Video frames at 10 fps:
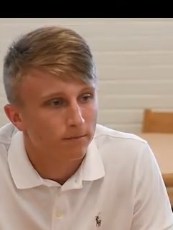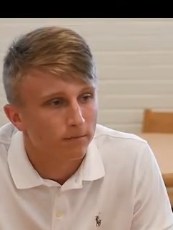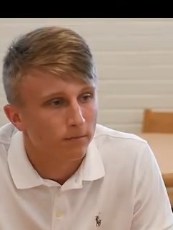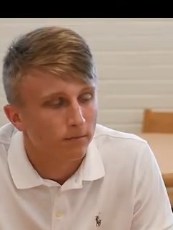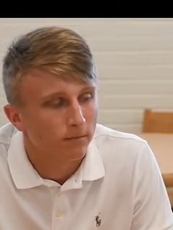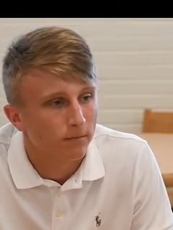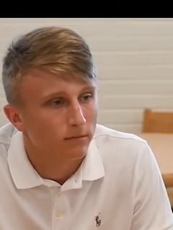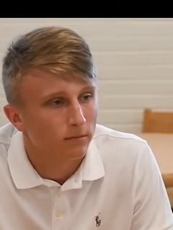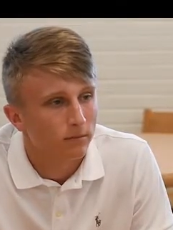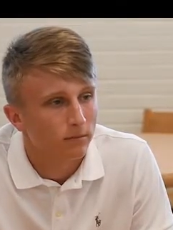really big on
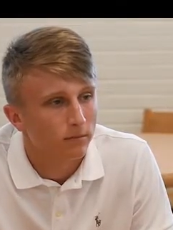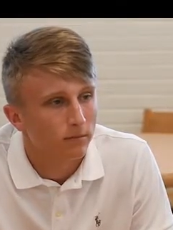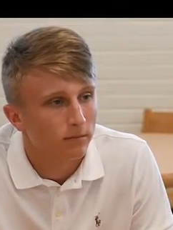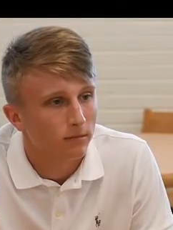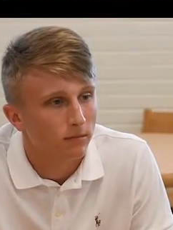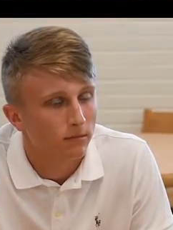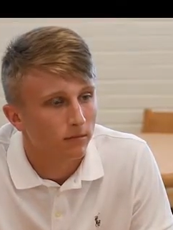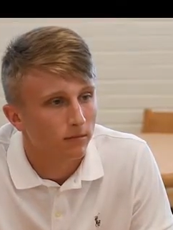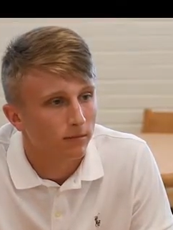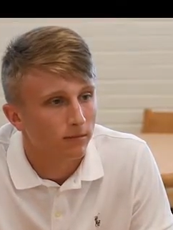family. You, your
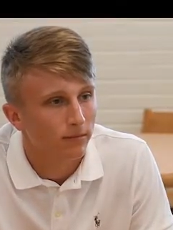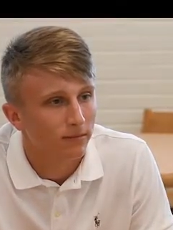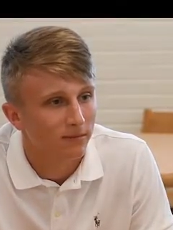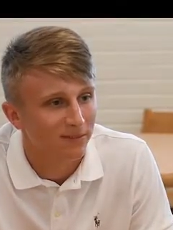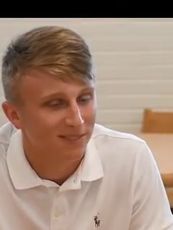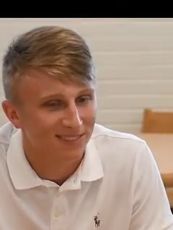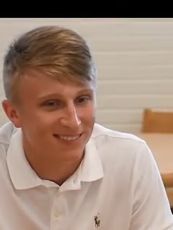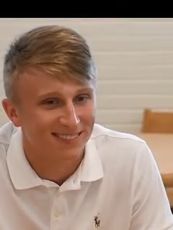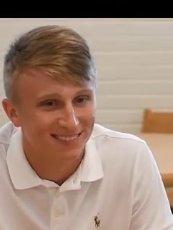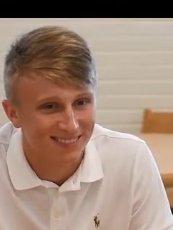family's been a huge
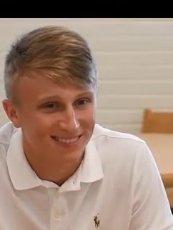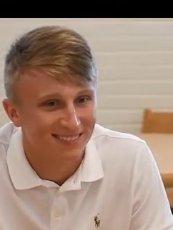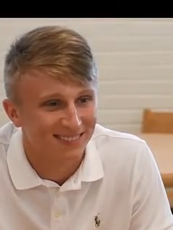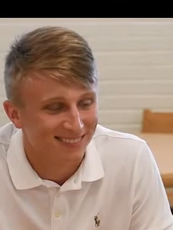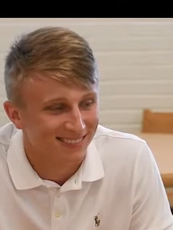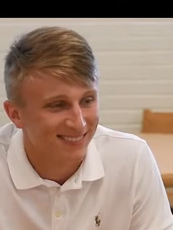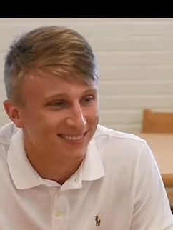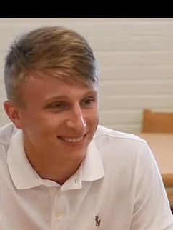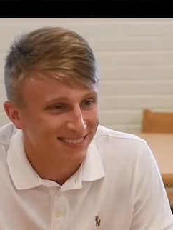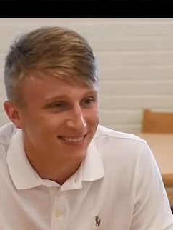backbone for you. What
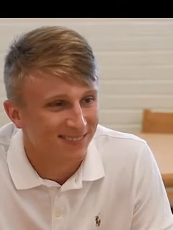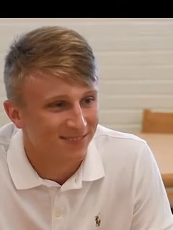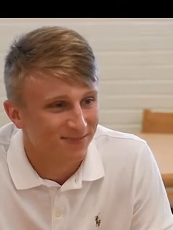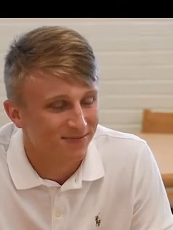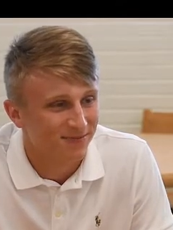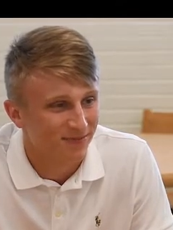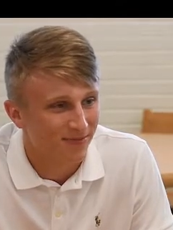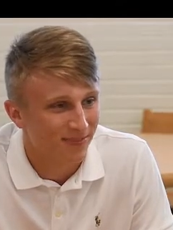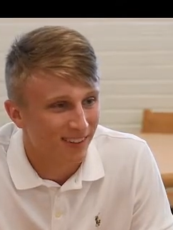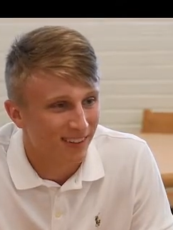what have they? How have they
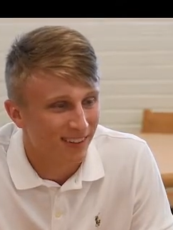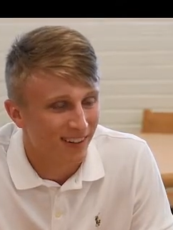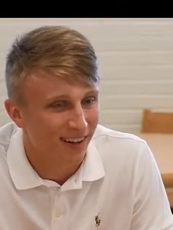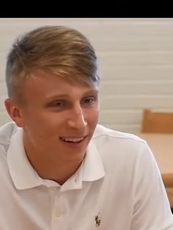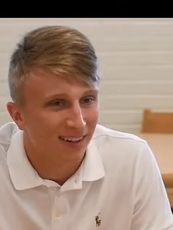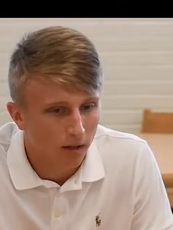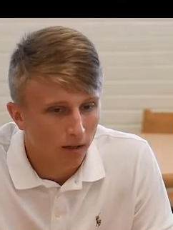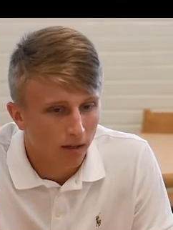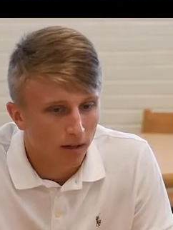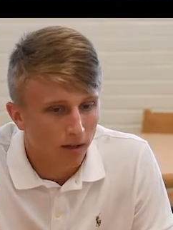guided you? Uh,
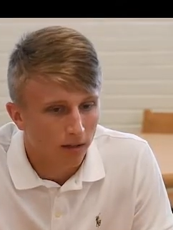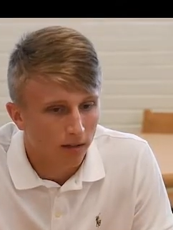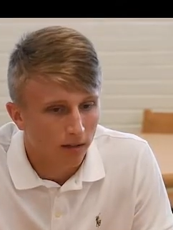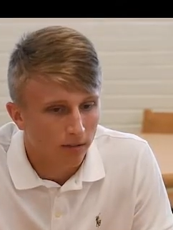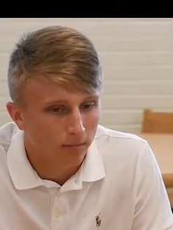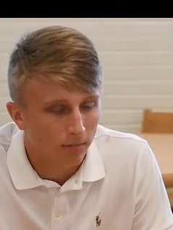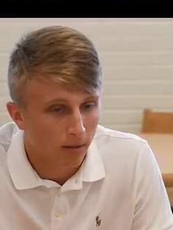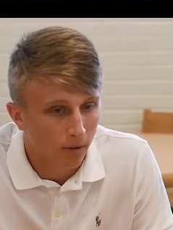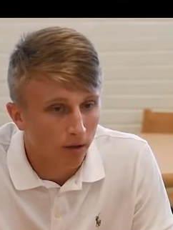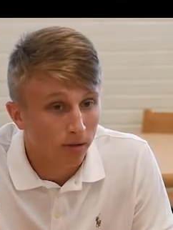uh, my
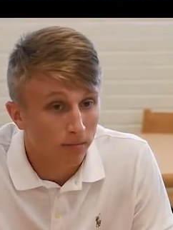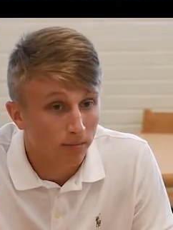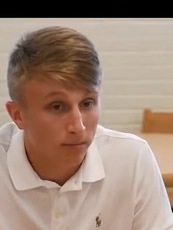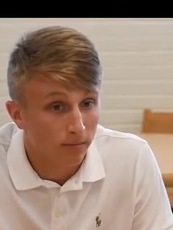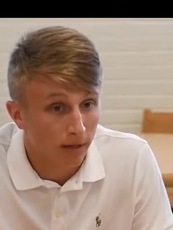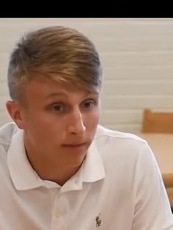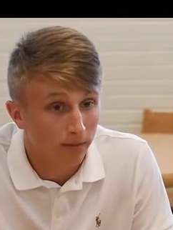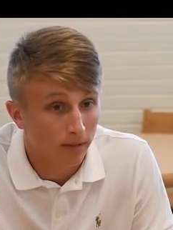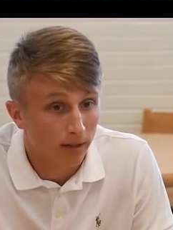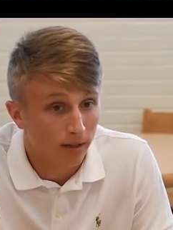mom
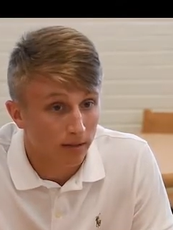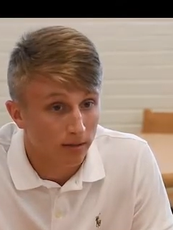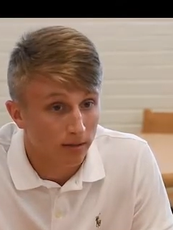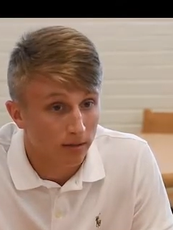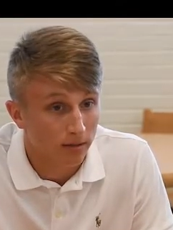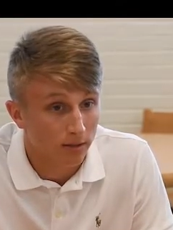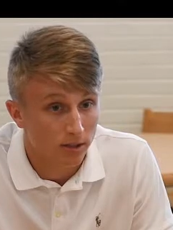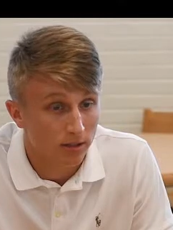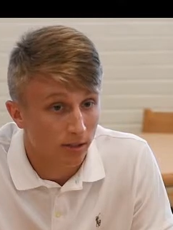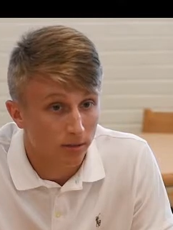mainly has.
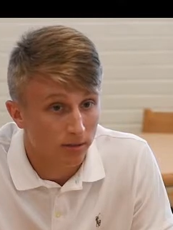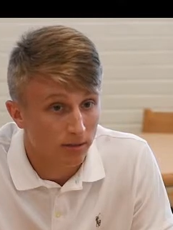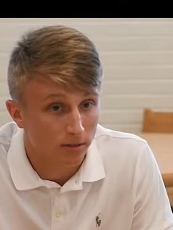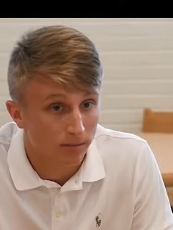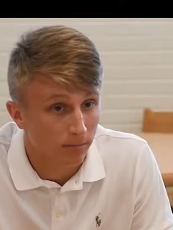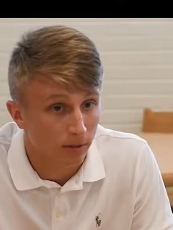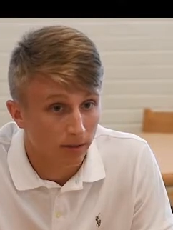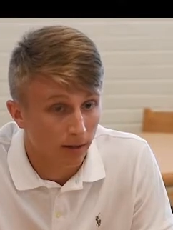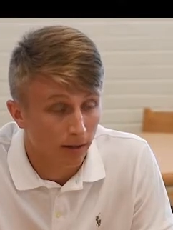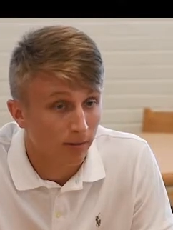She's always
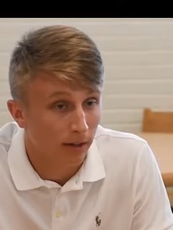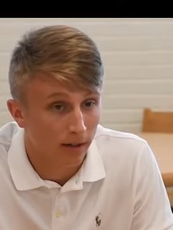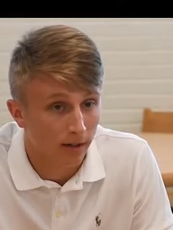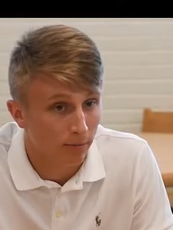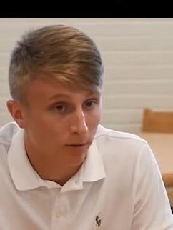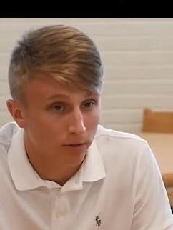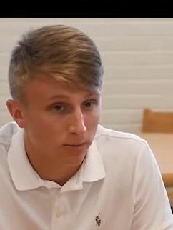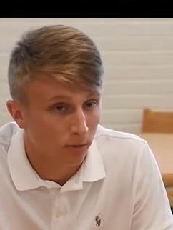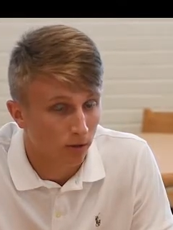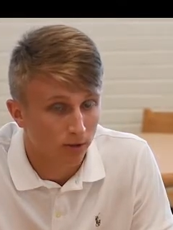been and dad have always
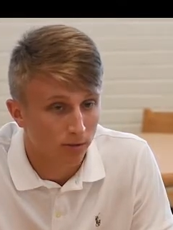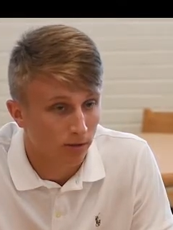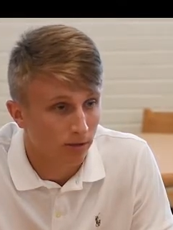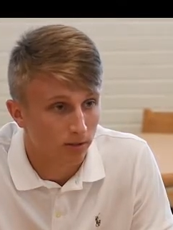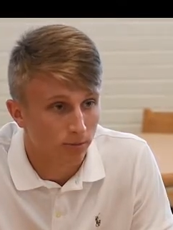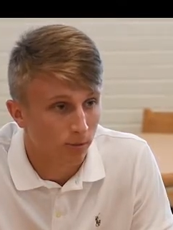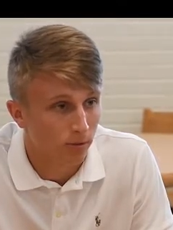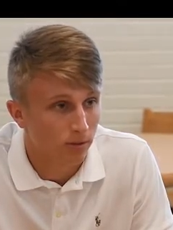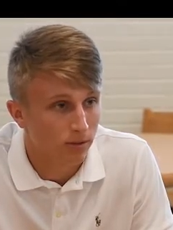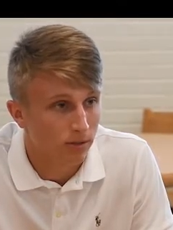worked within the
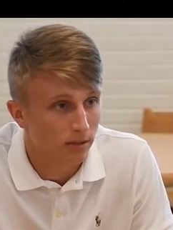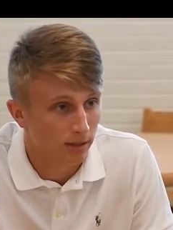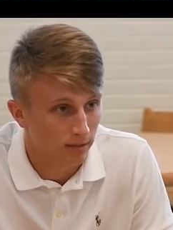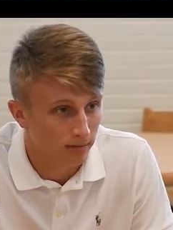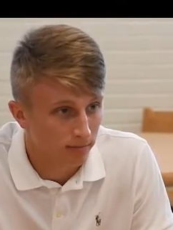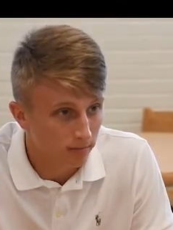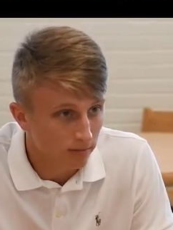sports and